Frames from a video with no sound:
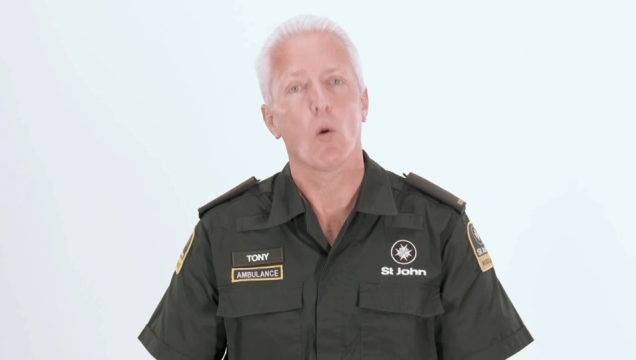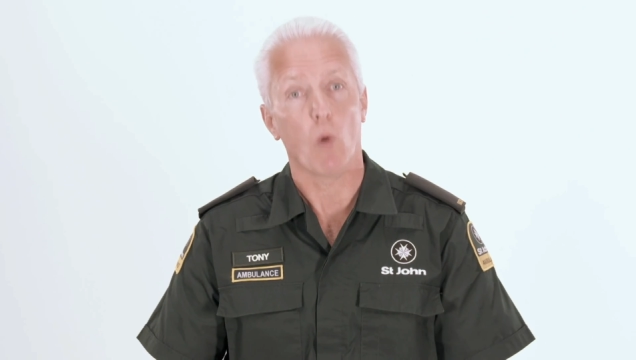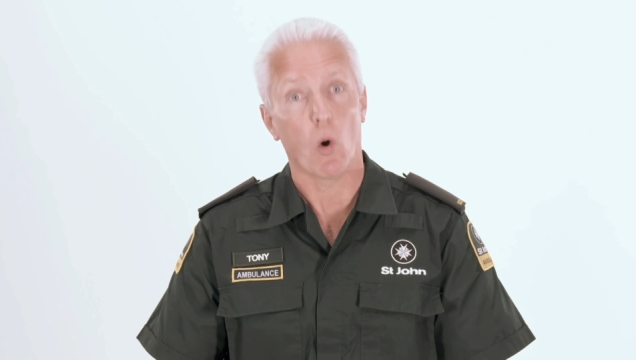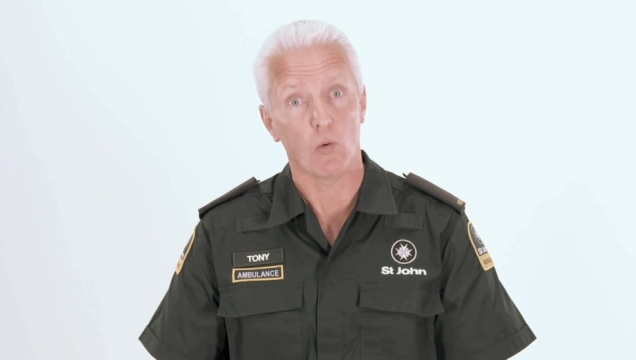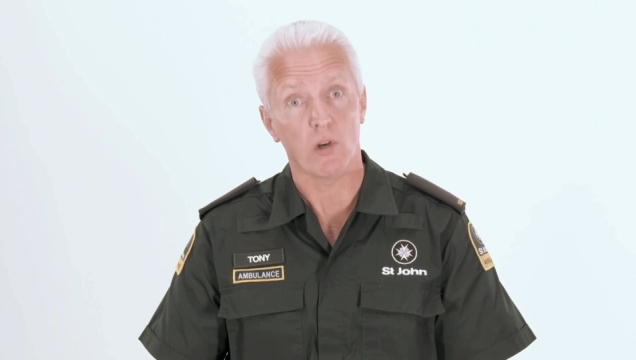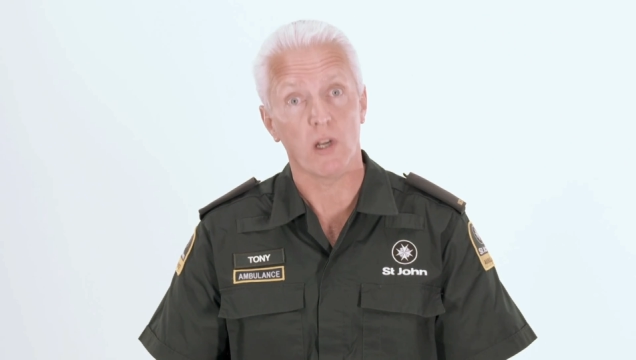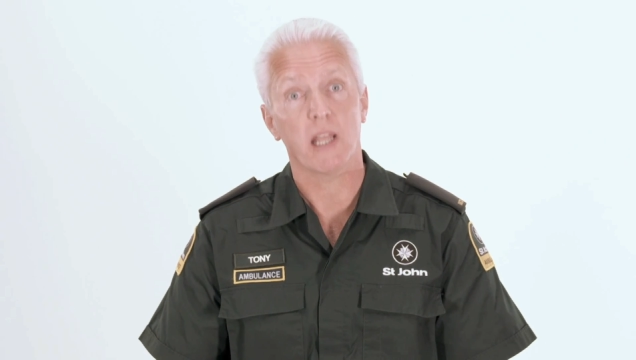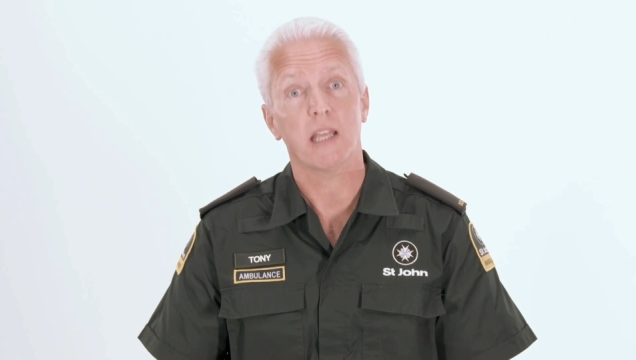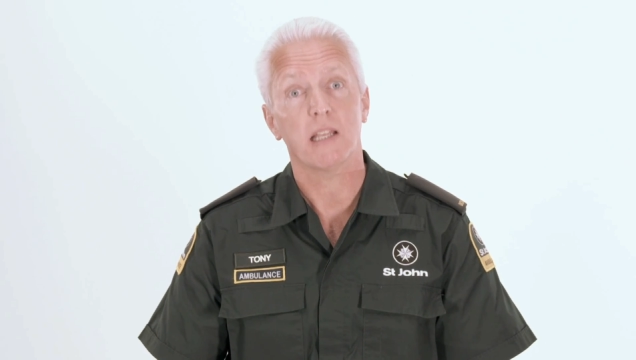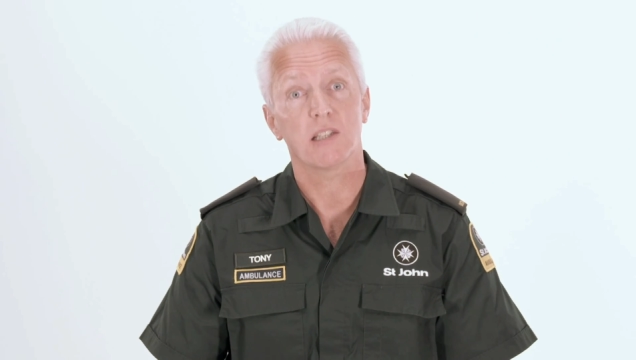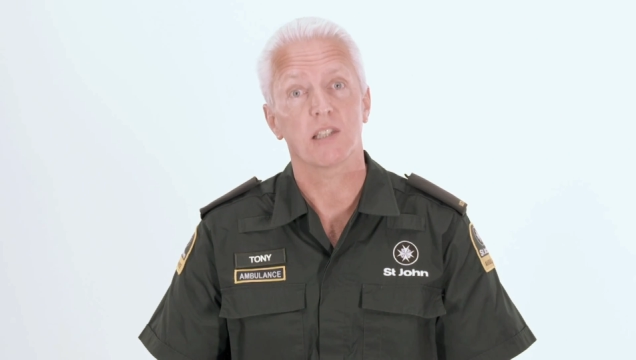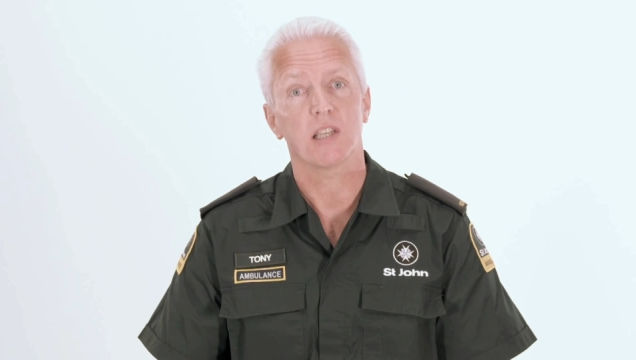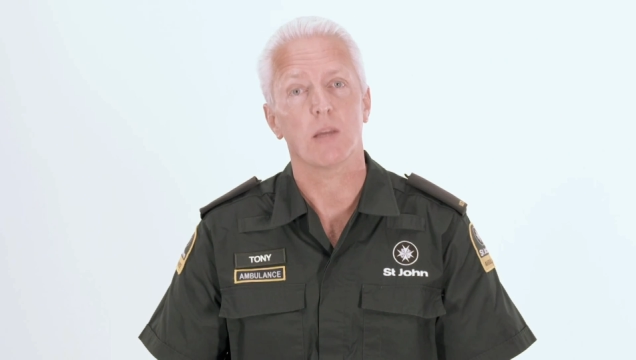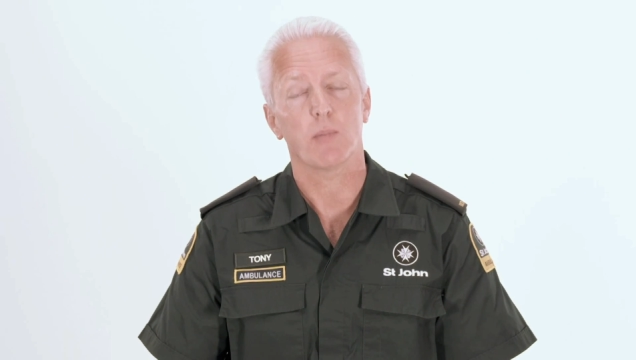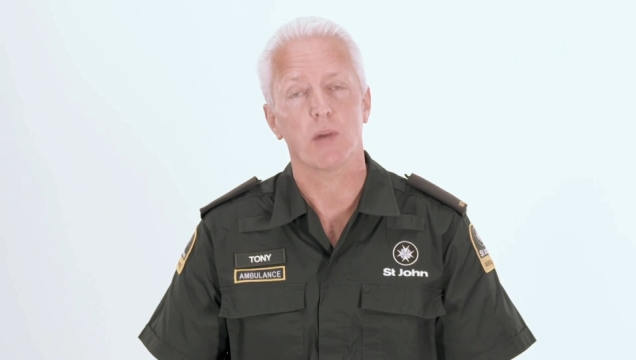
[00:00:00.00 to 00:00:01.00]
will need
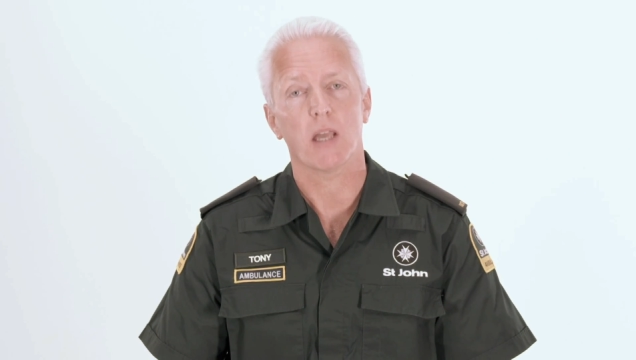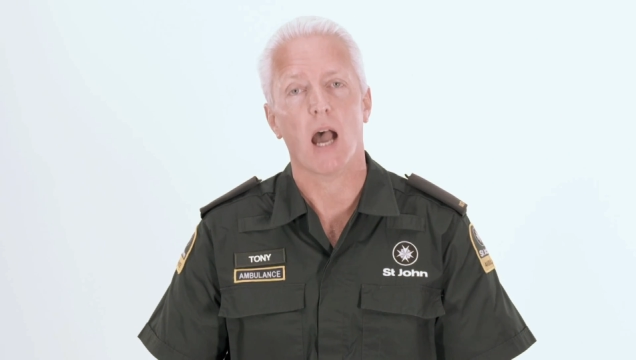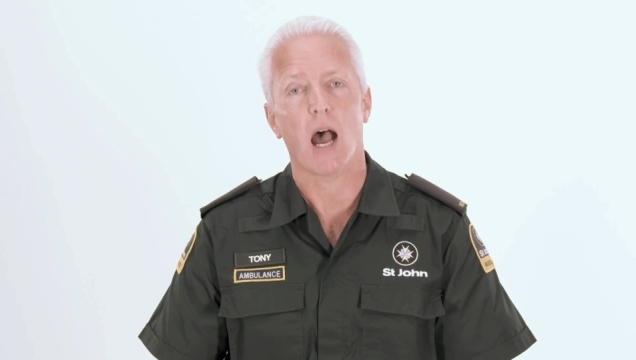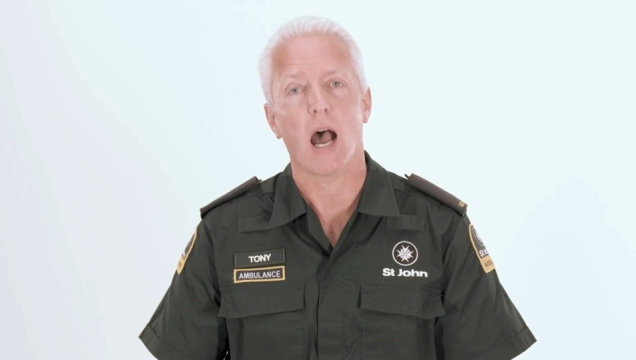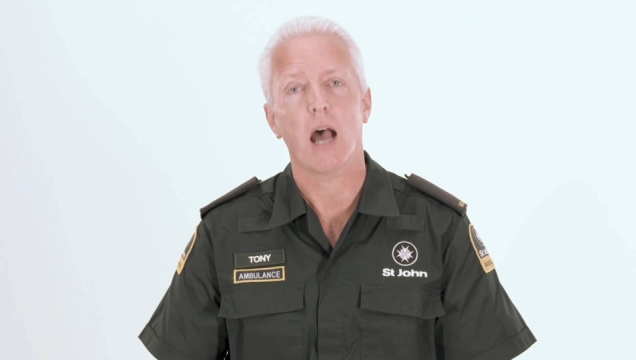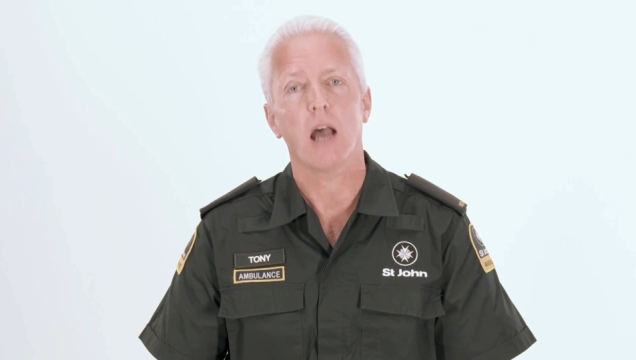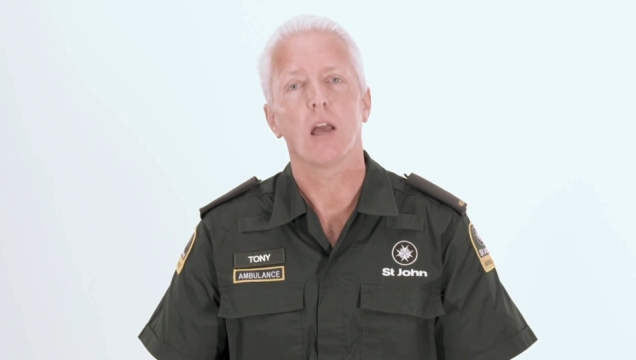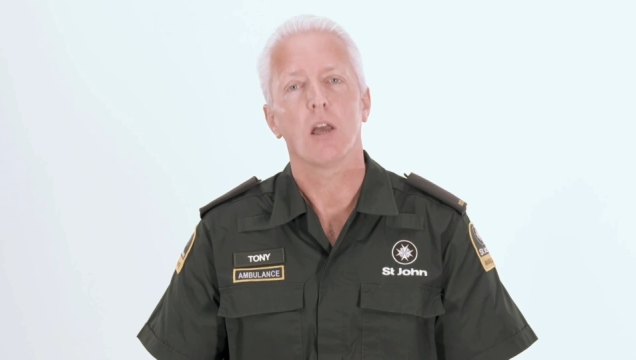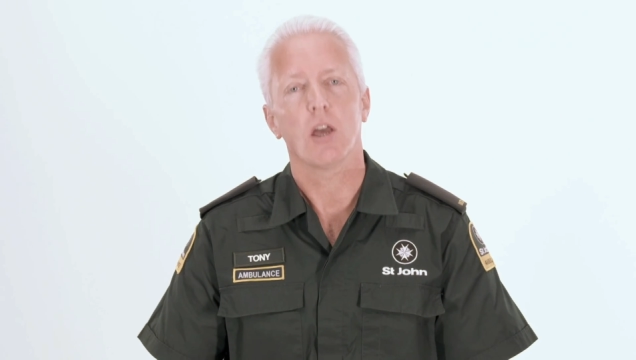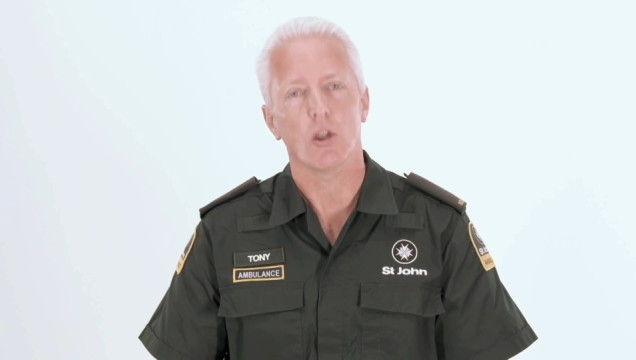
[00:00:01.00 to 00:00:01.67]
CPR